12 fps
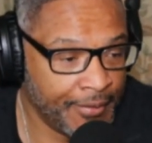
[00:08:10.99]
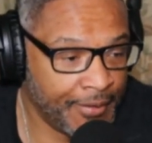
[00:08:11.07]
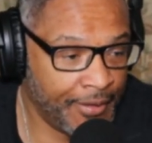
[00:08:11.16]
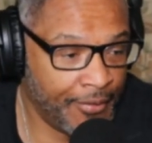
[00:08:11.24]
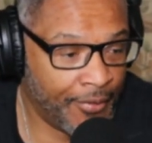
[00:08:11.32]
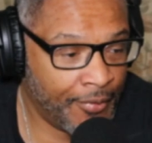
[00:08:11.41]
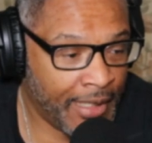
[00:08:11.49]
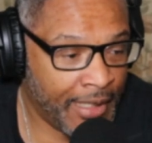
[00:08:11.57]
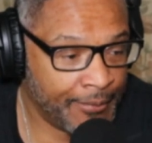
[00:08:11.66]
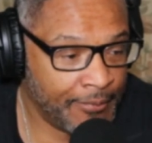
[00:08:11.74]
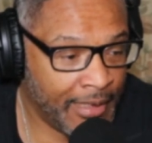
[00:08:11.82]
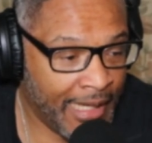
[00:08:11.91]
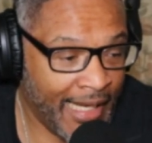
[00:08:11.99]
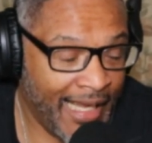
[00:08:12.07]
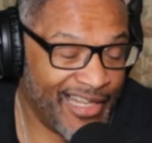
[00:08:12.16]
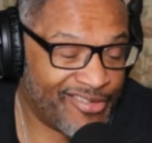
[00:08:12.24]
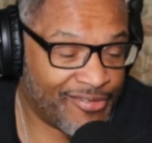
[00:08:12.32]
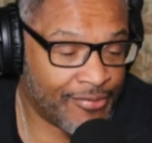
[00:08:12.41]
You know, I, I
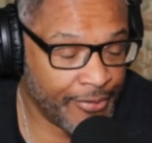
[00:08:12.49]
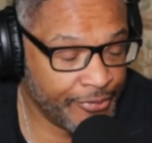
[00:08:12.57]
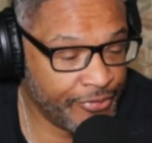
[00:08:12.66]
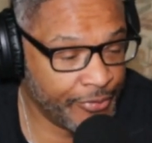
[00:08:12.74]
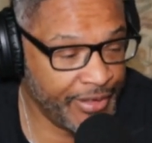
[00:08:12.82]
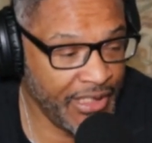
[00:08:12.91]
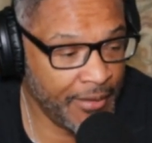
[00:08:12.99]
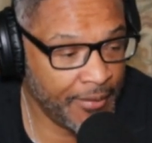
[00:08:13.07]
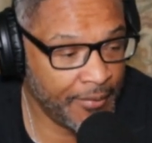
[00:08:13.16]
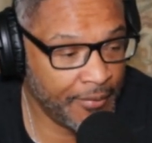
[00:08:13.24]
had surgery.